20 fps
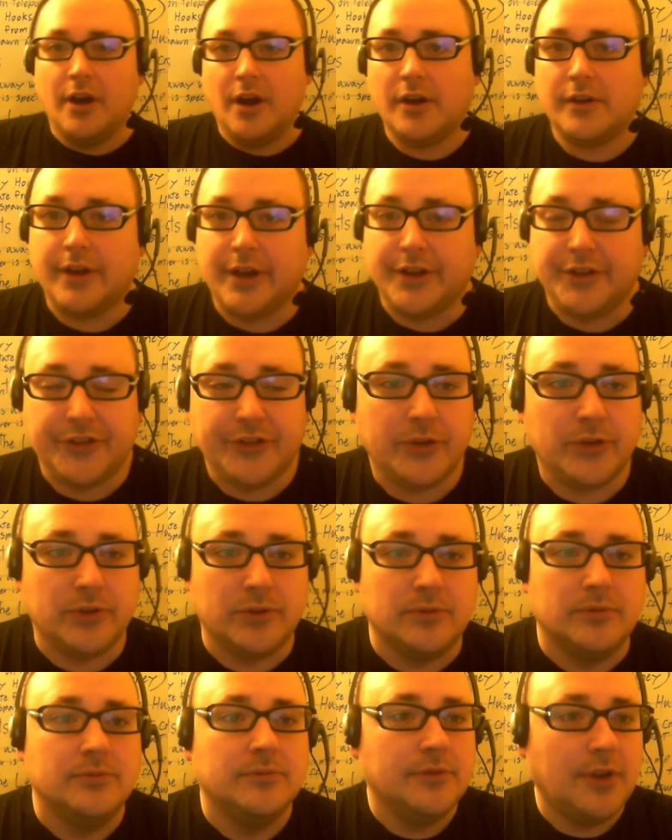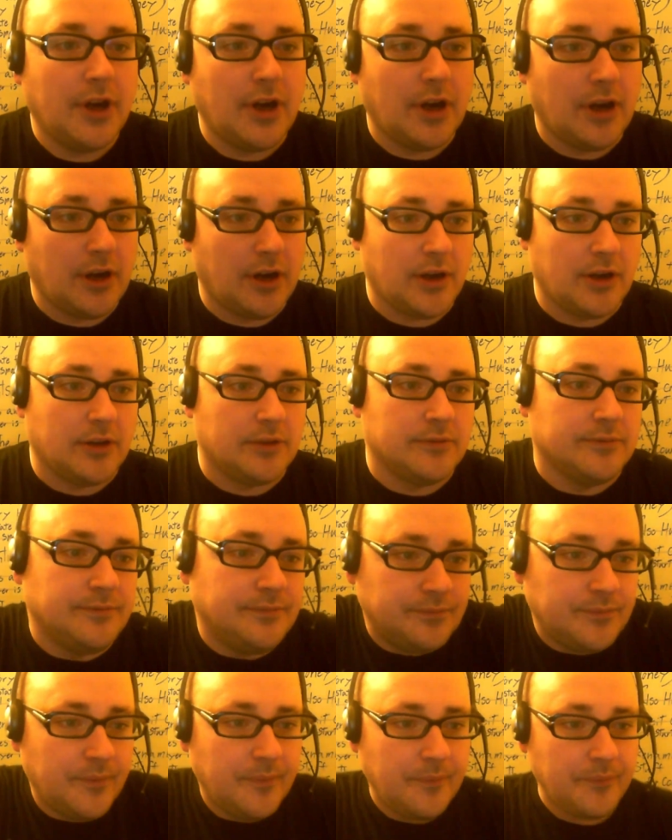Alright, so
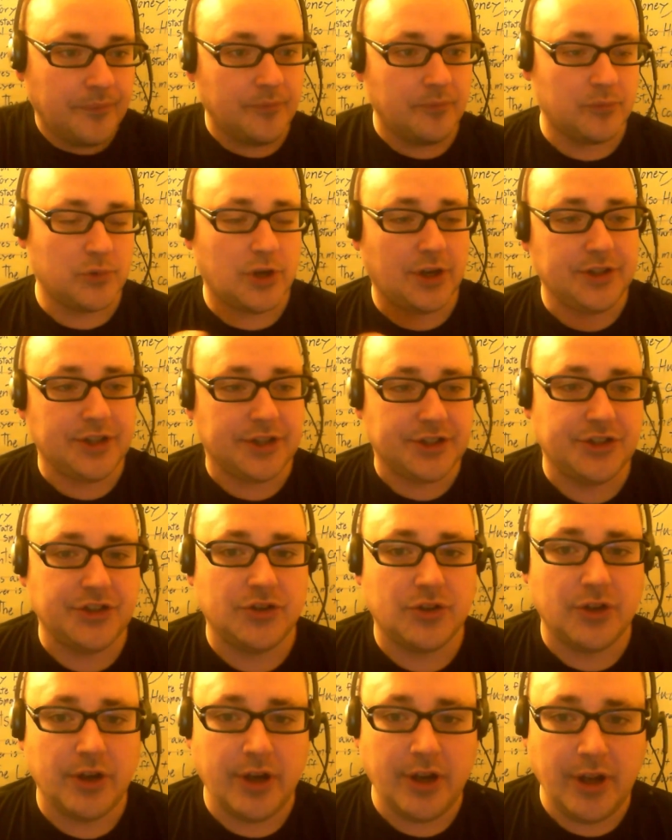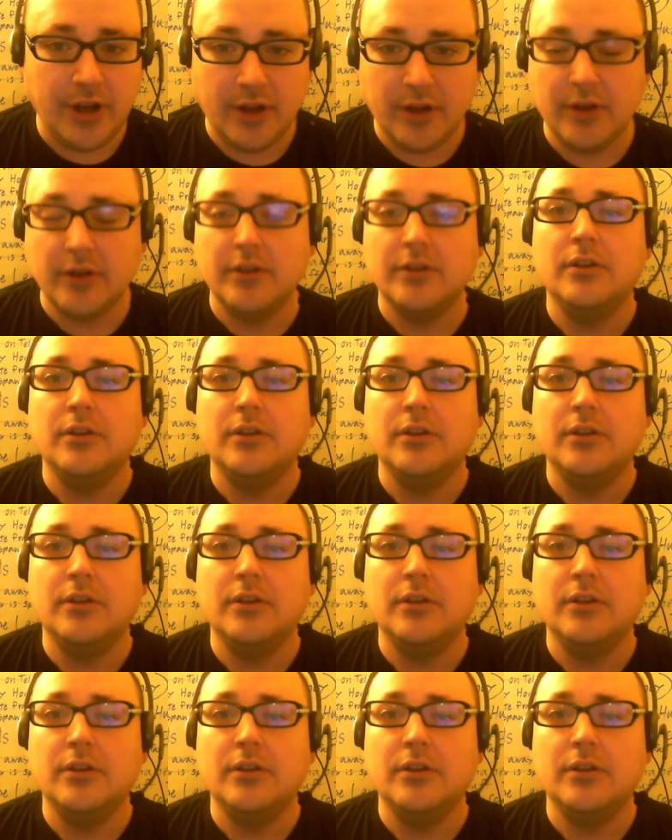Project Stray,